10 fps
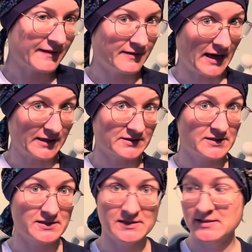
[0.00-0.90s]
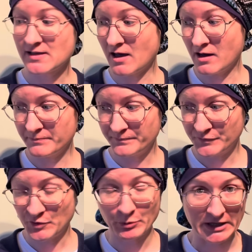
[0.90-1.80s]
that's
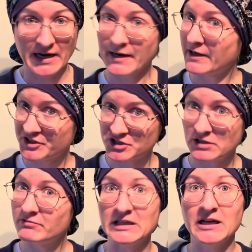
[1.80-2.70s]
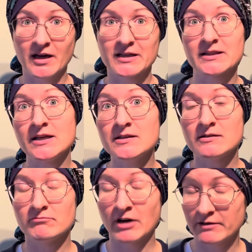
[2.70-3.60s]
the Beanie, and I actually really like
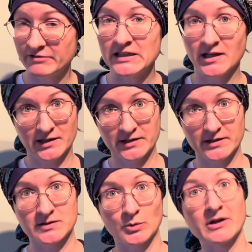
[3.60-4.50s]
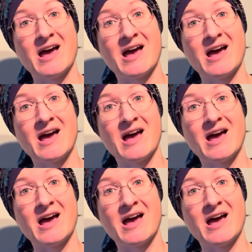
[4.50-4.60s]
this one.